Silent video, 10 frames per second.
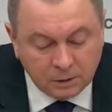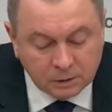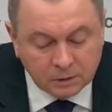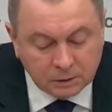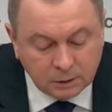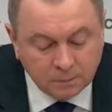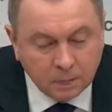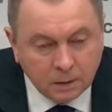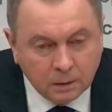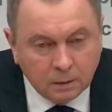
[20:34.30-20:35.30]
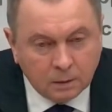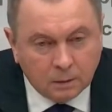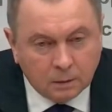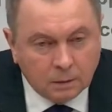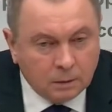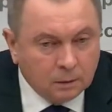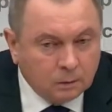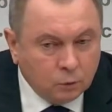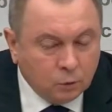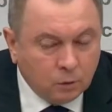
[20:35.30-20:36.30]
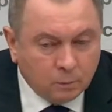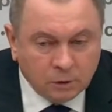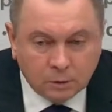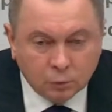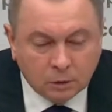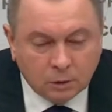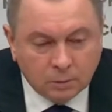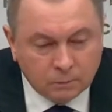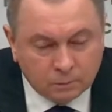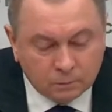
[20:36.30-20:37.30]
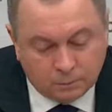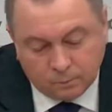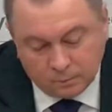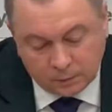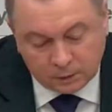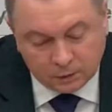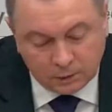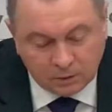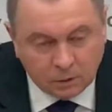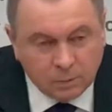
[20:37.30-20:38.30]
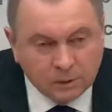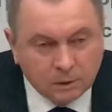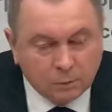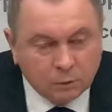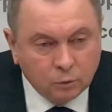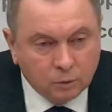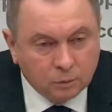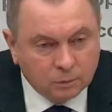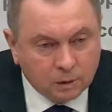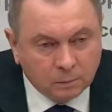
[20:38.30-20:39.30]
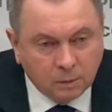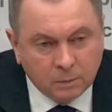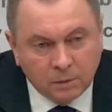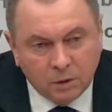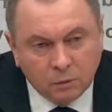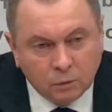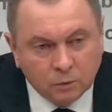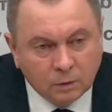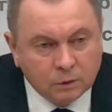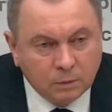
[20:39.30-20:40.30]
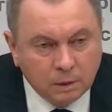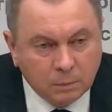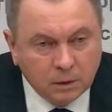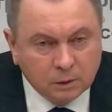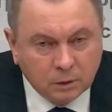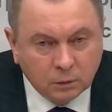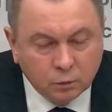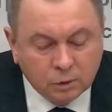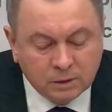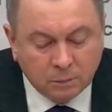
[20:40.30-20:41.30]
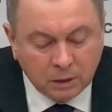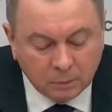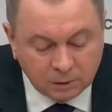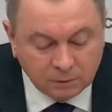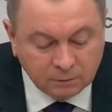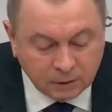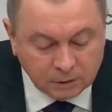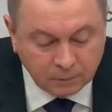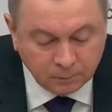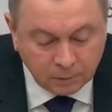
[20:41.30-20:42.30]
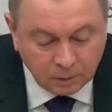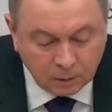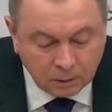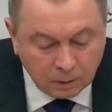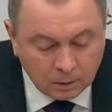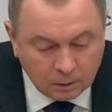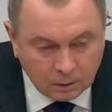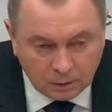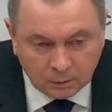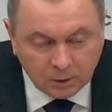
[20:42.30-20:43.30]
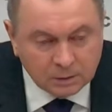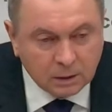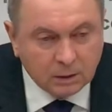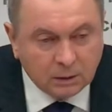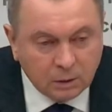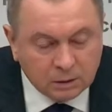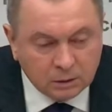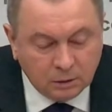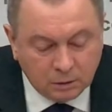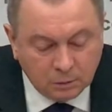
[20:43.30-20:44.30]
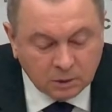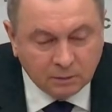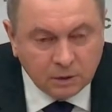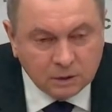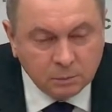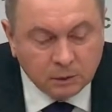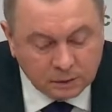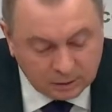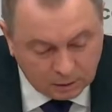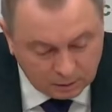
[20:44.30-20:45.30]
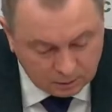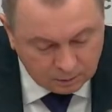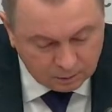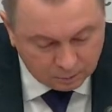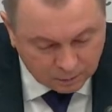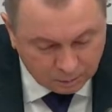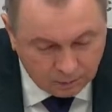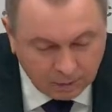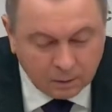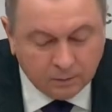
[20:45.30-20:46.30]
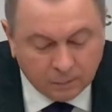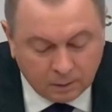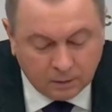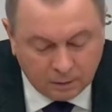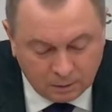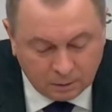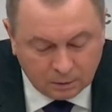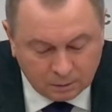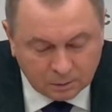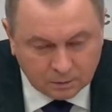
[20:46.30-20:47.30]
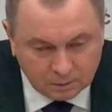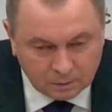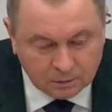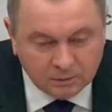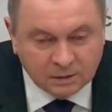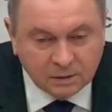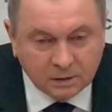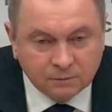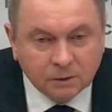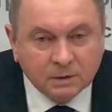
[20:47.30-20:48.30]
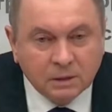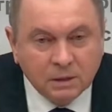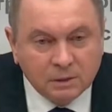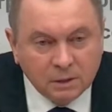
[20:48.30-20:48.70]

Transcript: you know that the refugees are still there at the logistics center. That is their temporary shelter. But our European partners, as if by magic, just forgot about this situation.